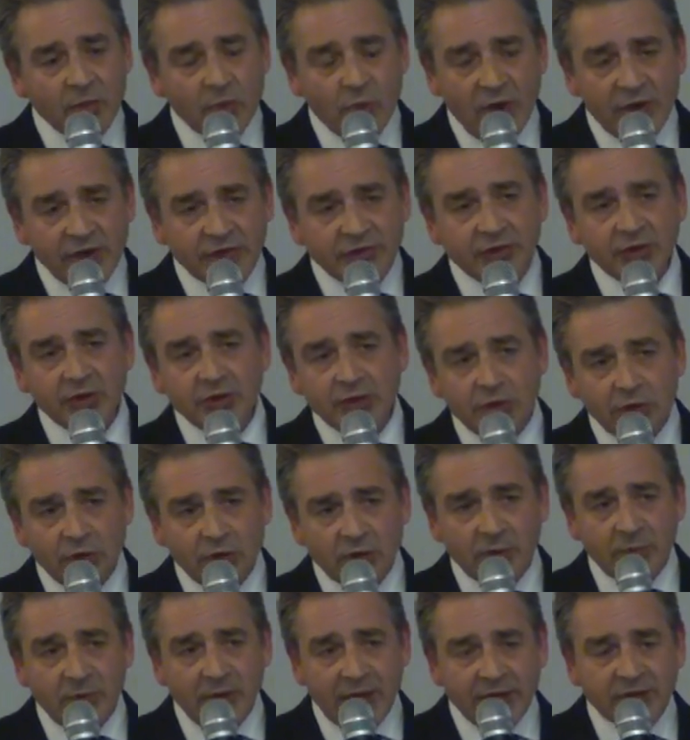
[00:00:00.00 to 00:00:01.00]
Western
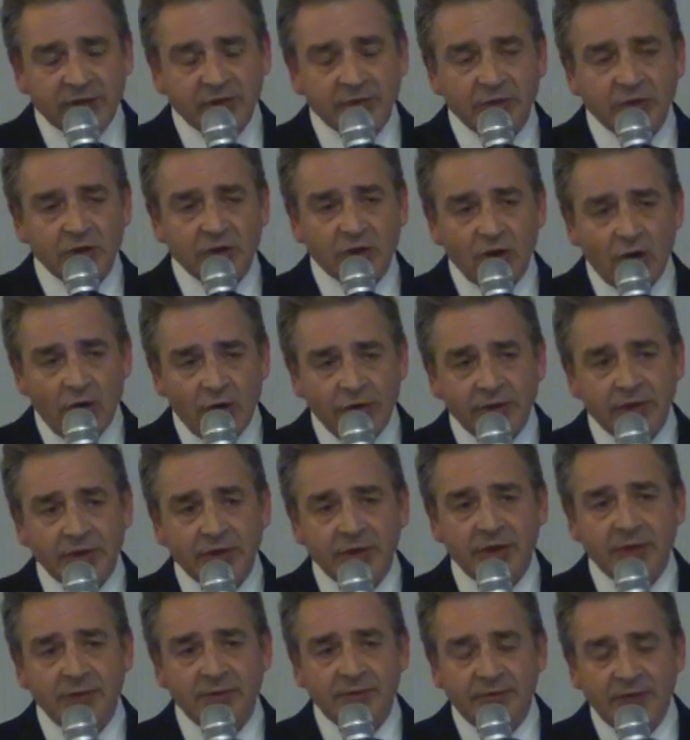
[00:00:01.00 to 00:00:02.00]
Europe has
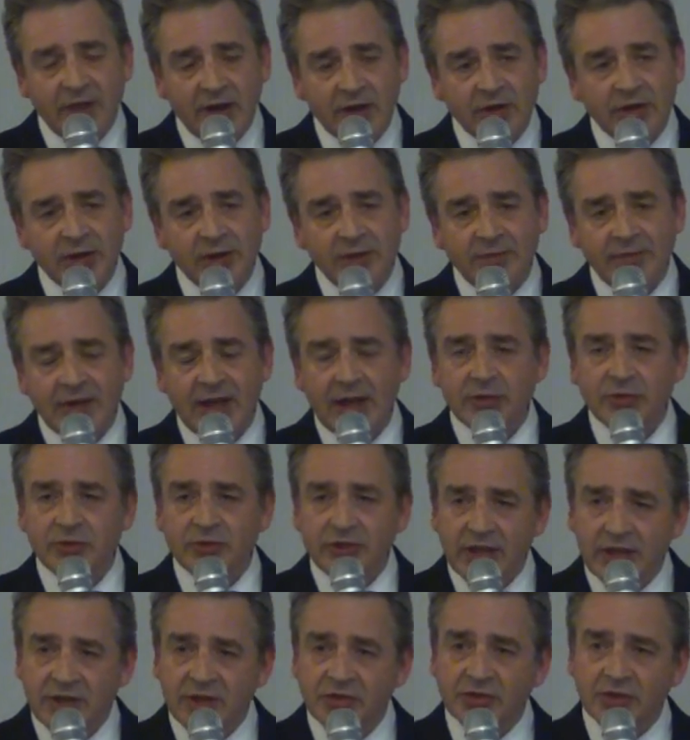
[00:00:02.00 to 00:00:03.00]
forgotten the very
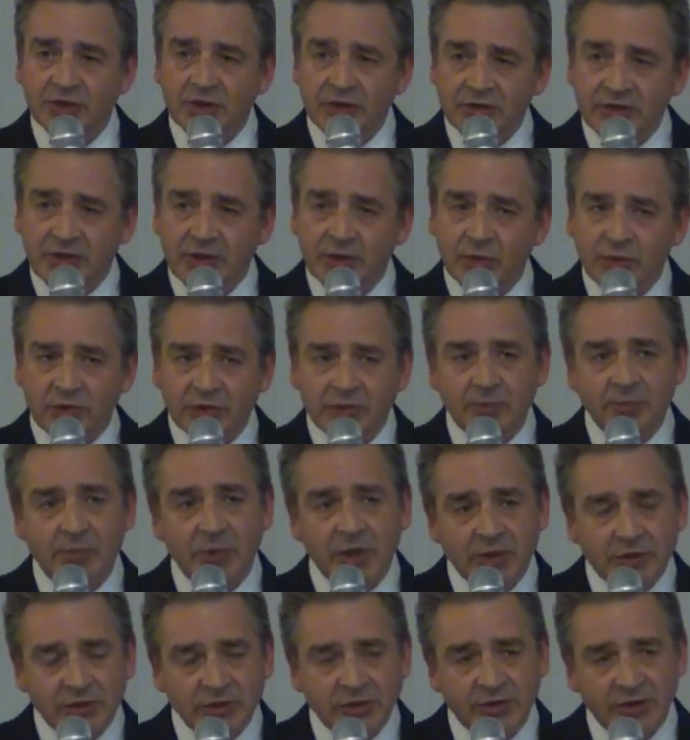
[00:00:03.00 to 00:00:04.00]
foundations it was
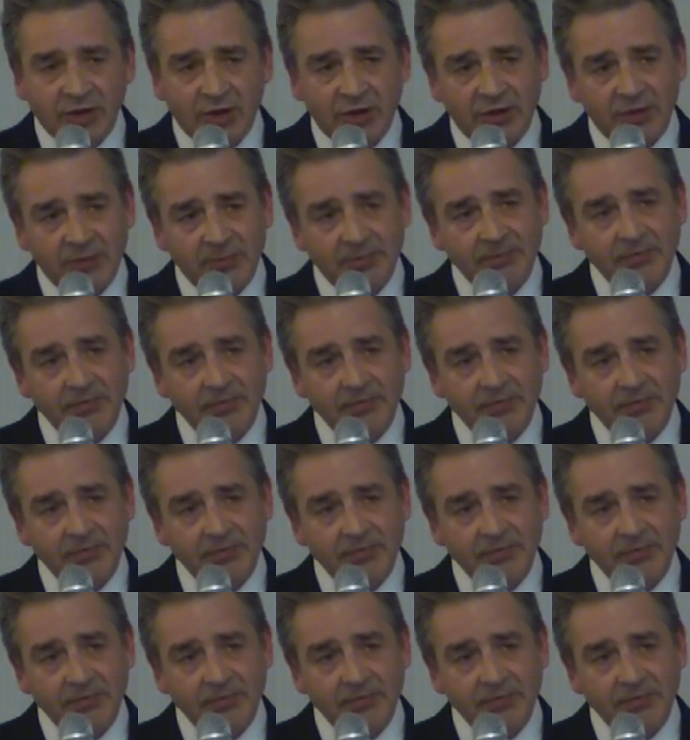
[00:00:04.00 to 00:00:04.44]
built on.